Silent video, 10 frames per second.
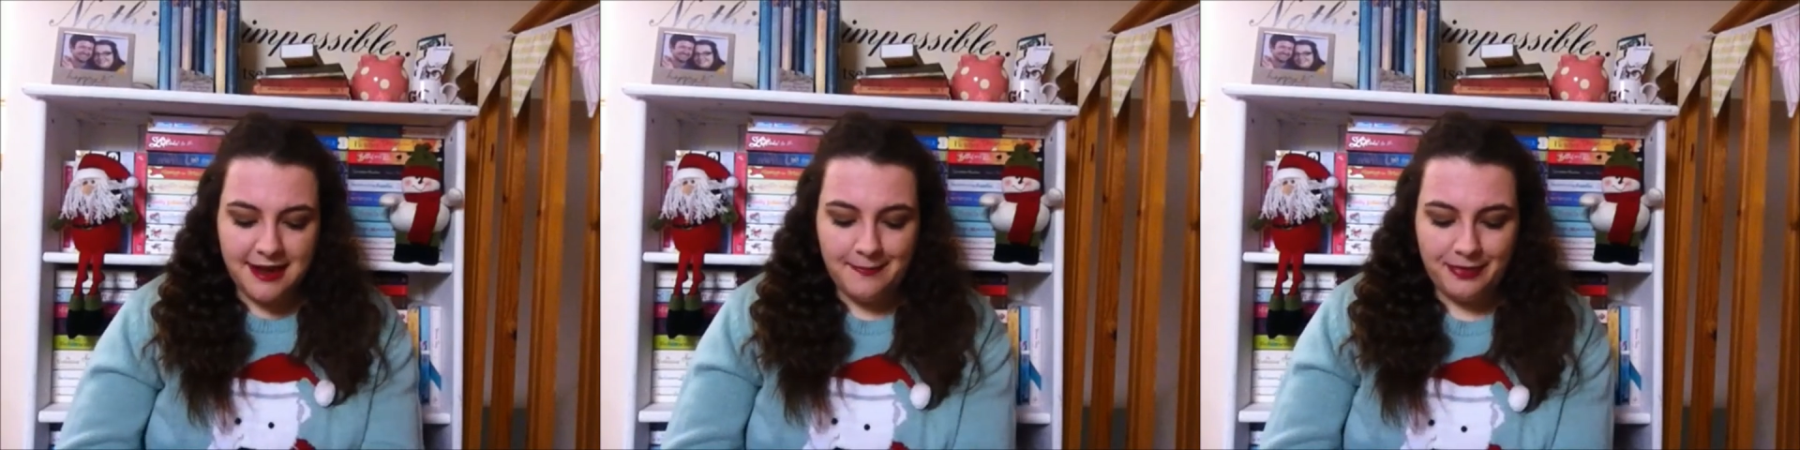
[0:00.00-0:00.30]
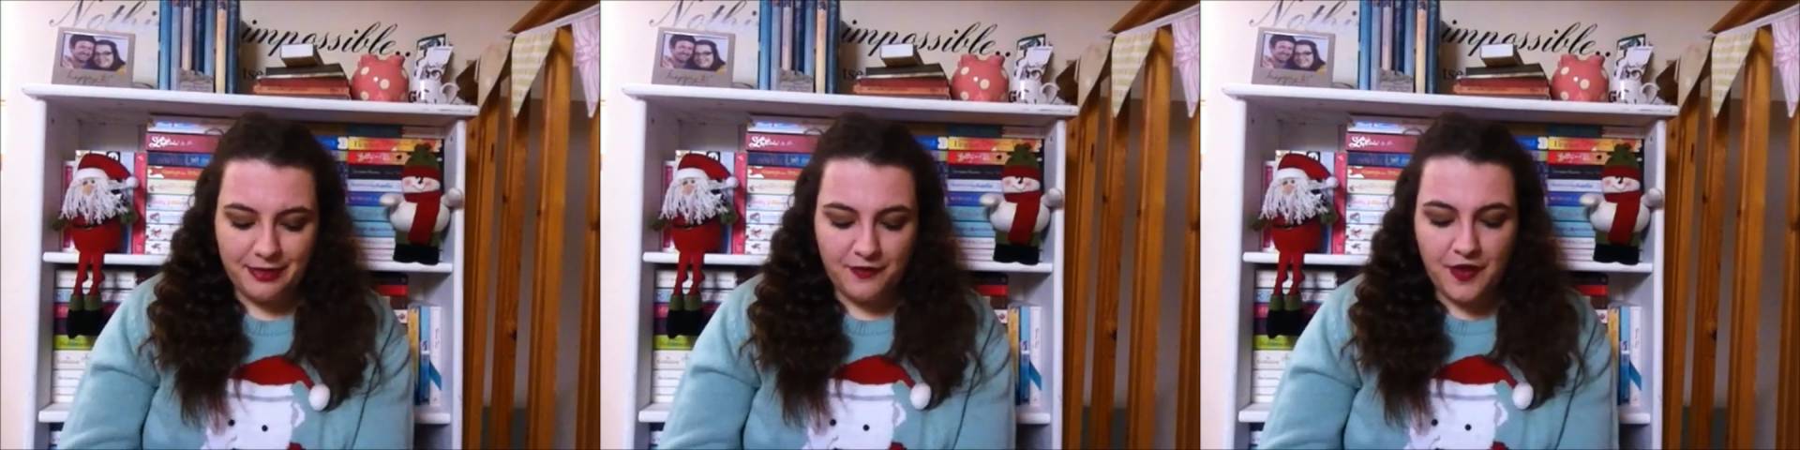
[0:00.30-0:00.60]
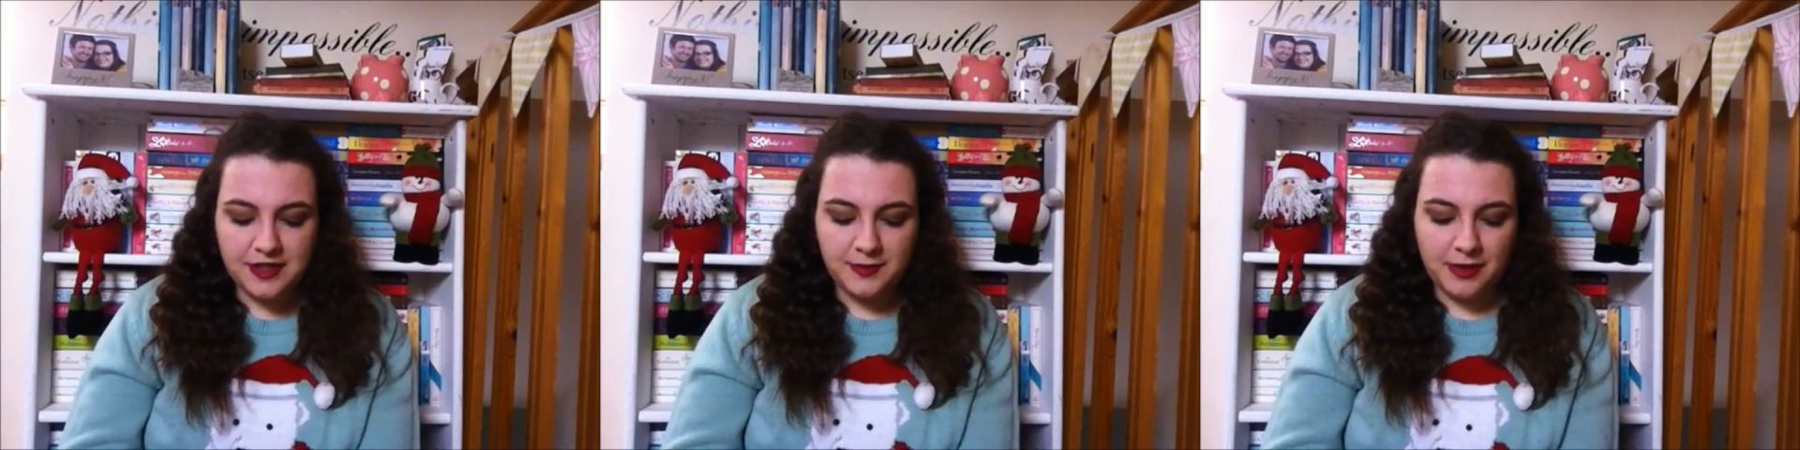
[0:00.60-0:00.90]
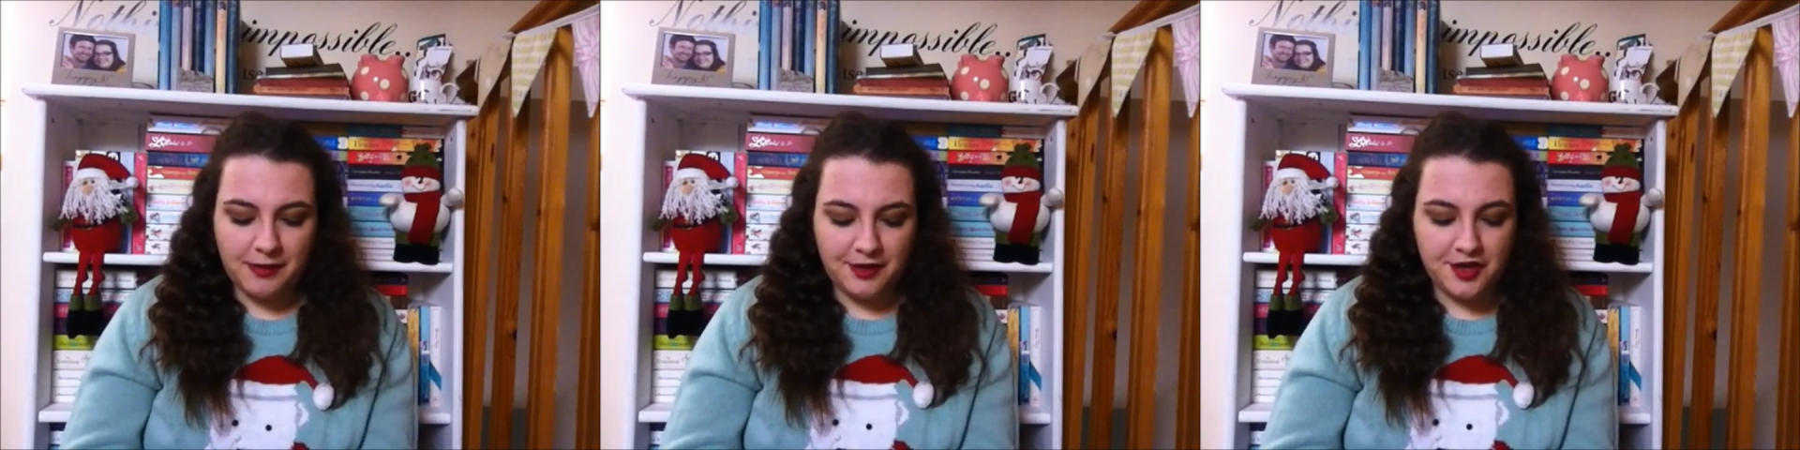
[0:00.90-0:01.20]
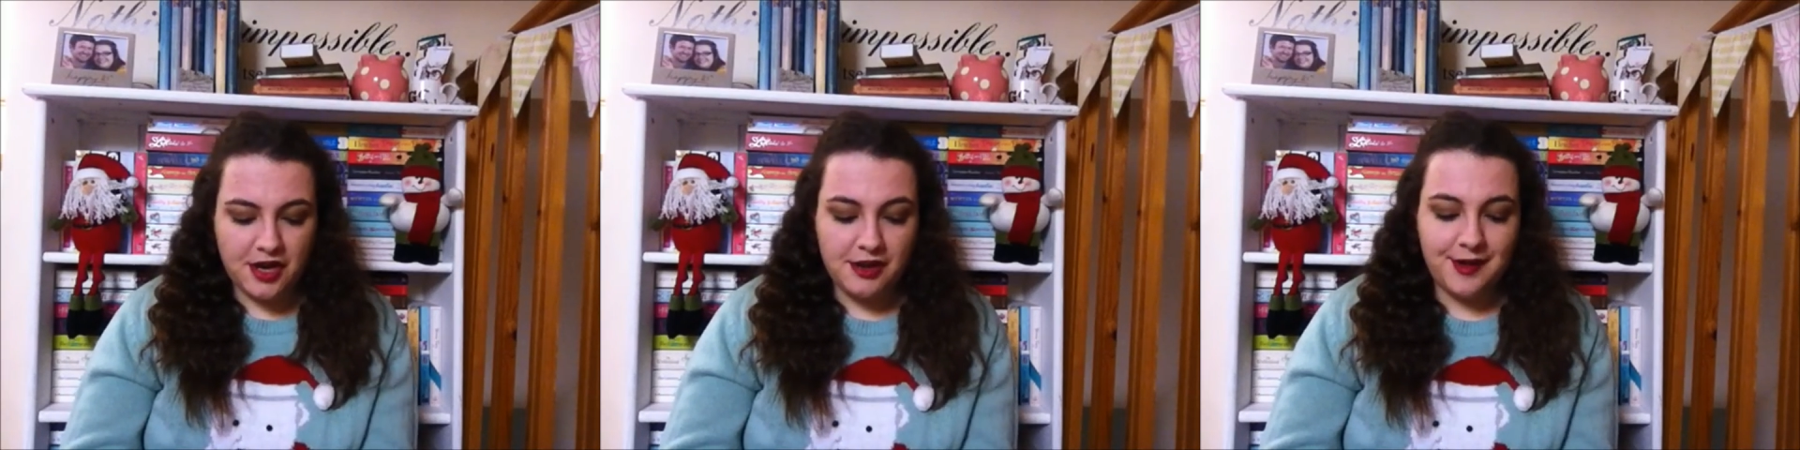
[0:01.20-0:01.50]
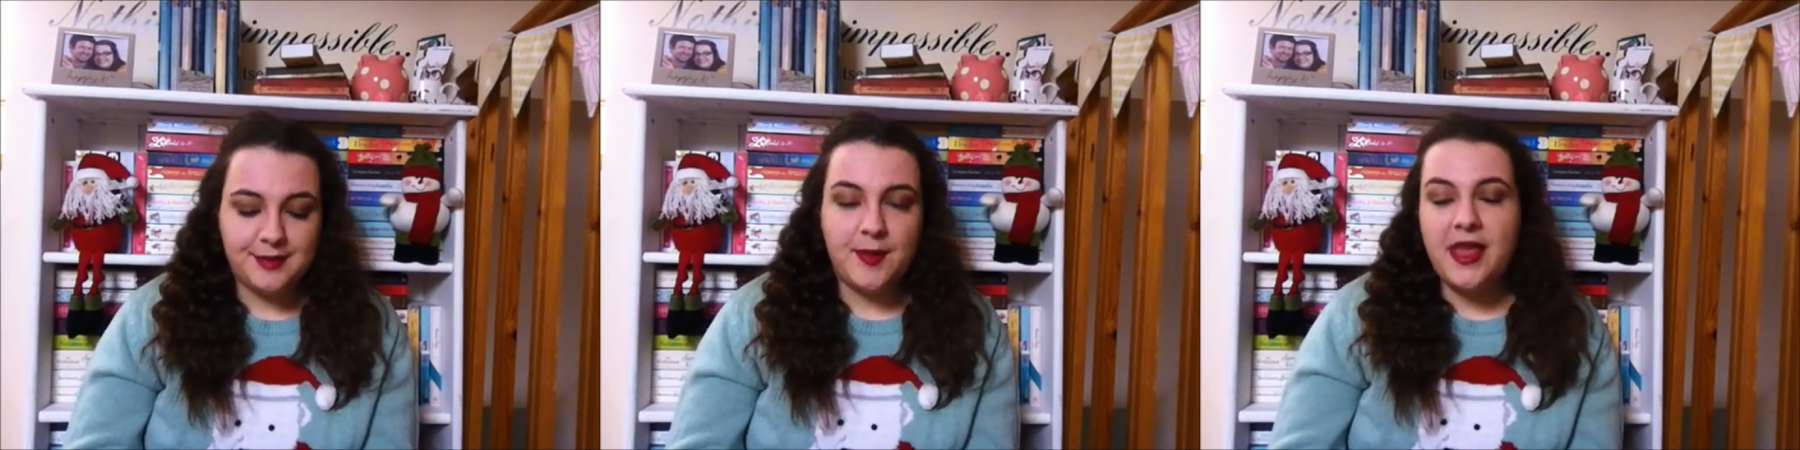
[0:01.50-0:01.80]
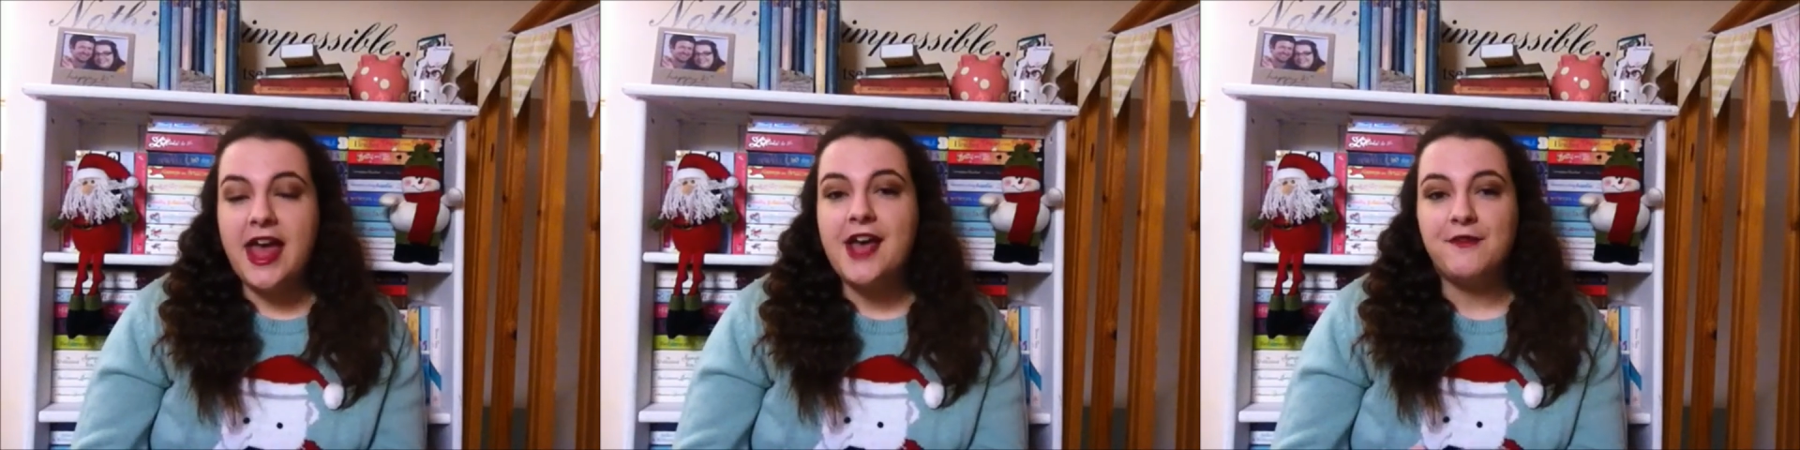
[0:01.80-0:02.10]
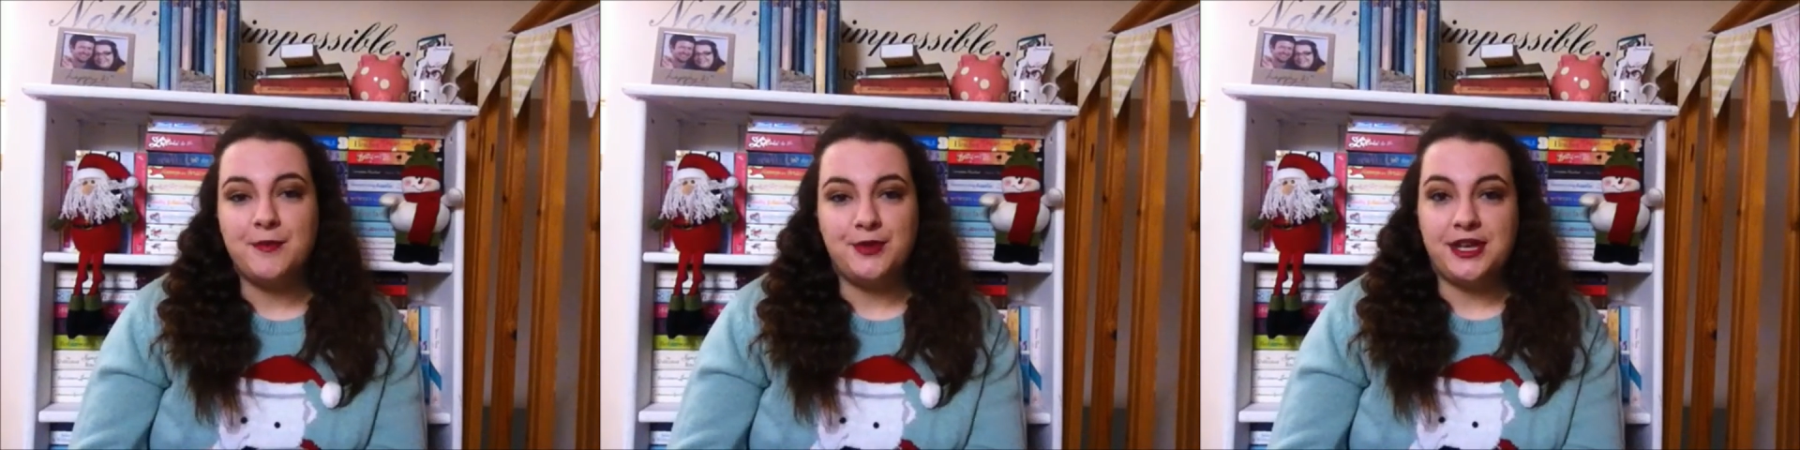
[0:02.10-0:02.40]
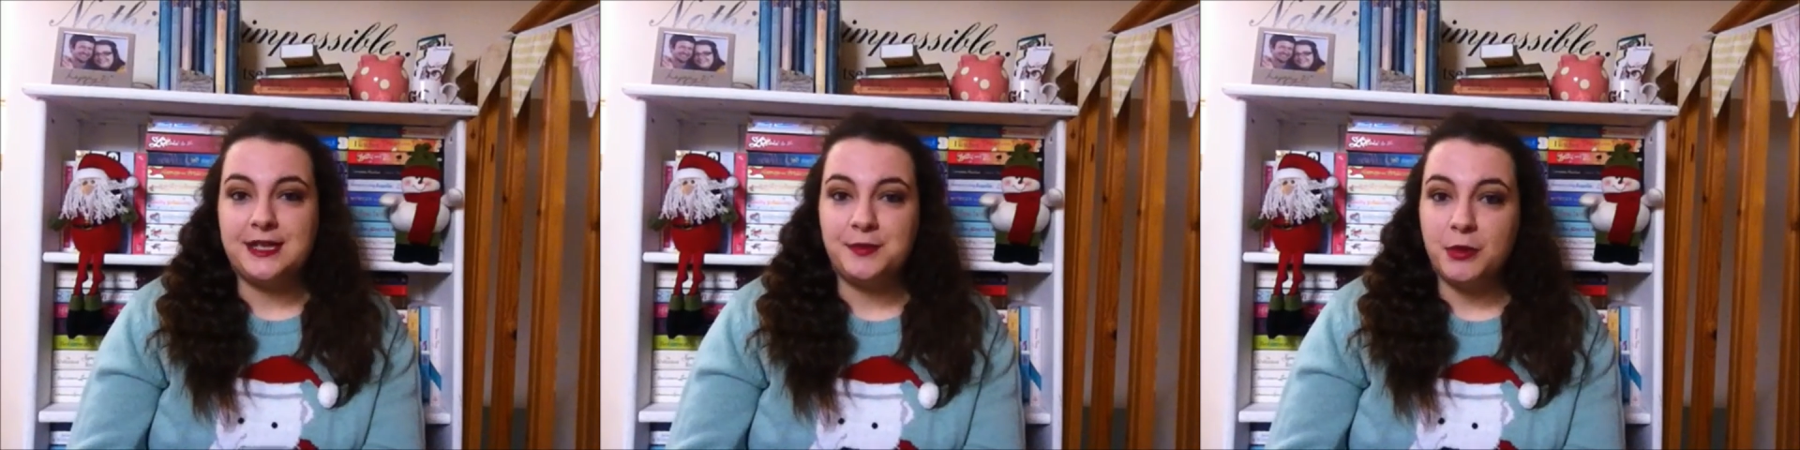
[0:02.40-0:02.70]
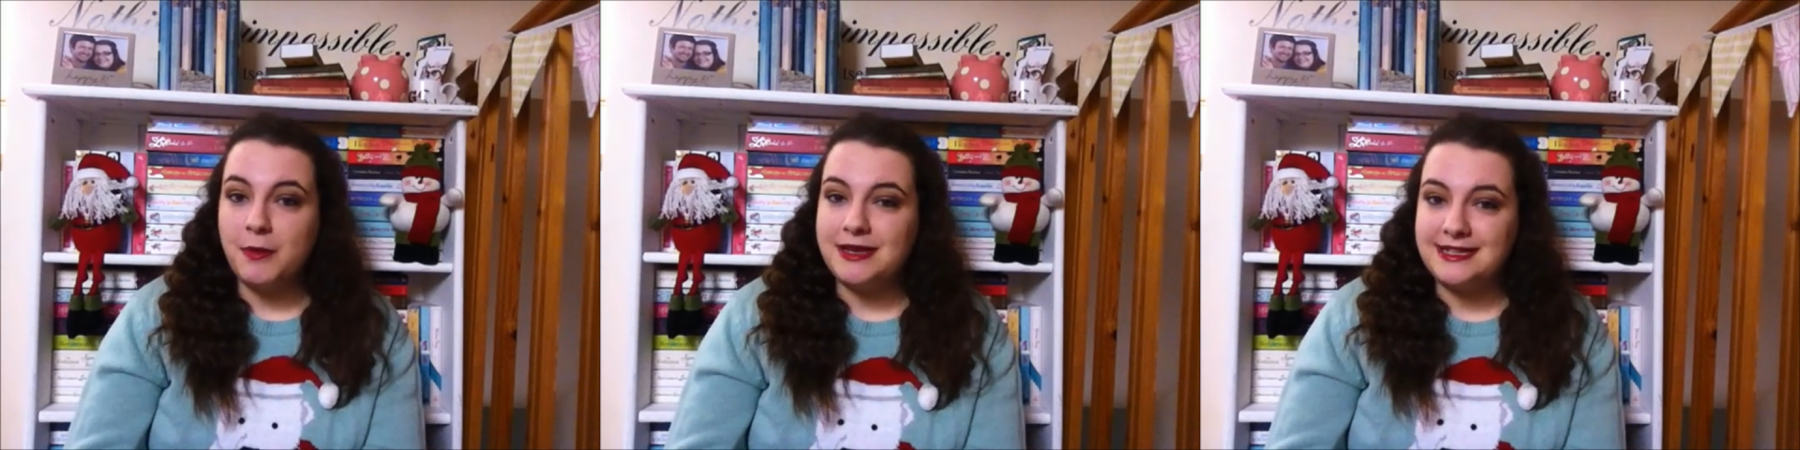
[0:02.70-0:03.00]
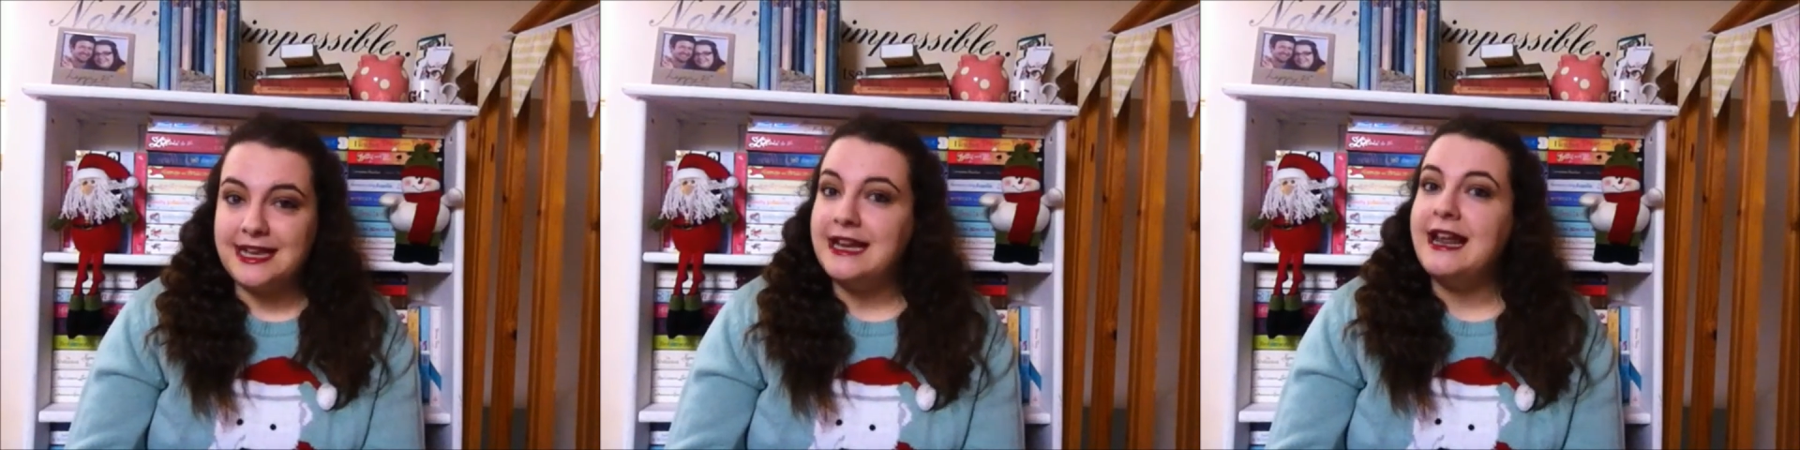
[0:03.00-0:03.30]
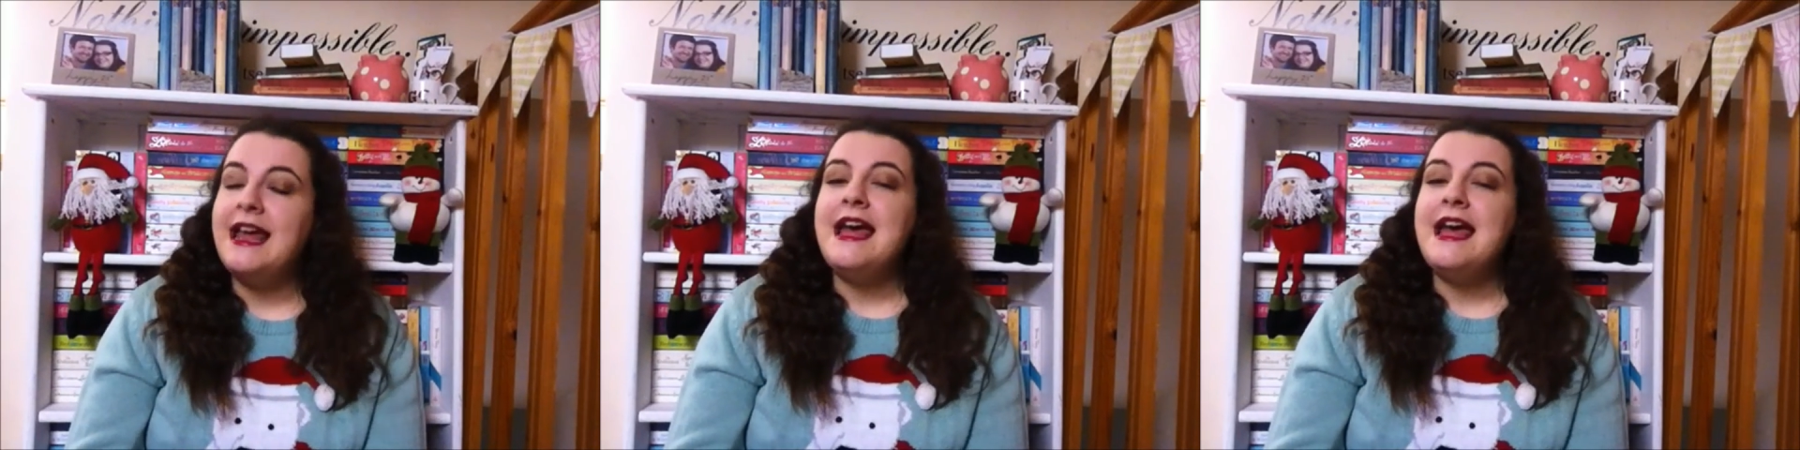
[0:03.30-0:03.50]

Um, the first one I'm going to show you is one that everybody has probably seen.